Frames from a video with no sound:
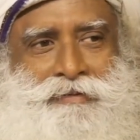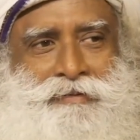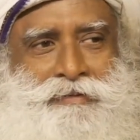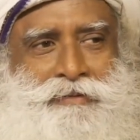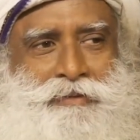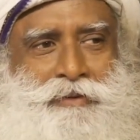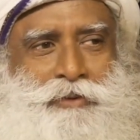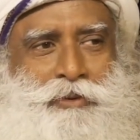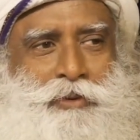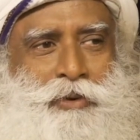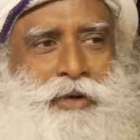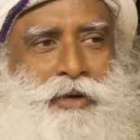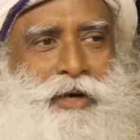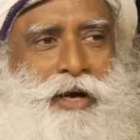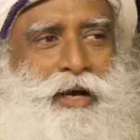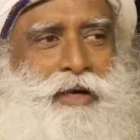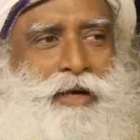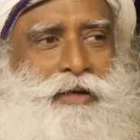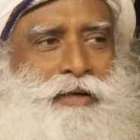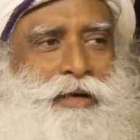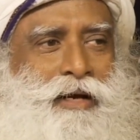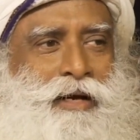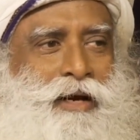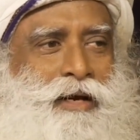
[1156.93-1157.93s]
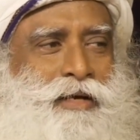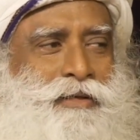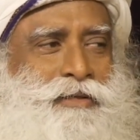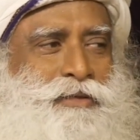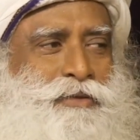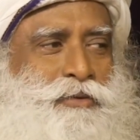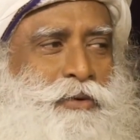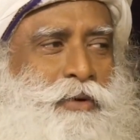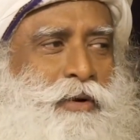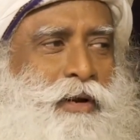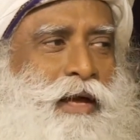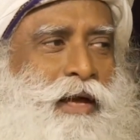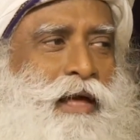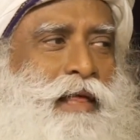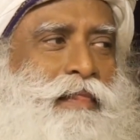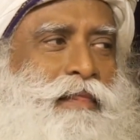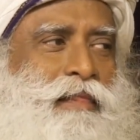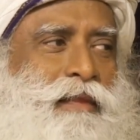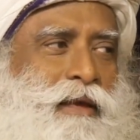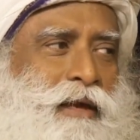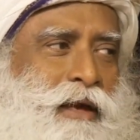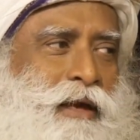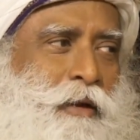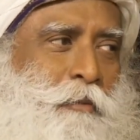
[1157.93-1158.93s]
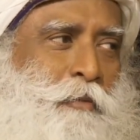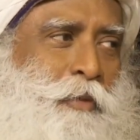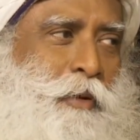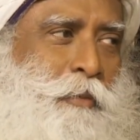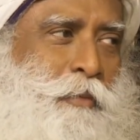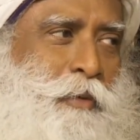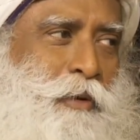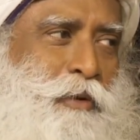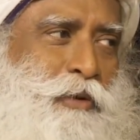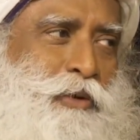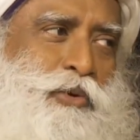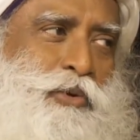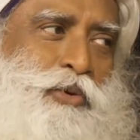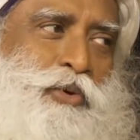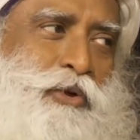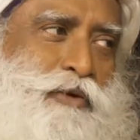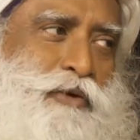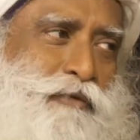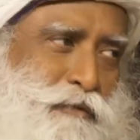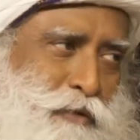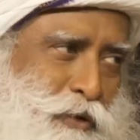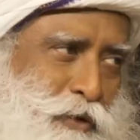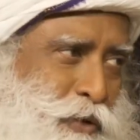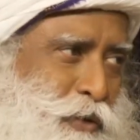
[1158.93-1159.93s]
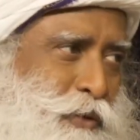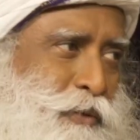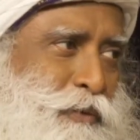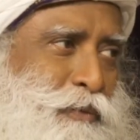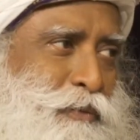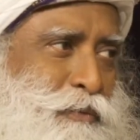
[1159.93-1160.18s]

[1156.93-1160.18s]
You can't ask your healthcare people to do it for you.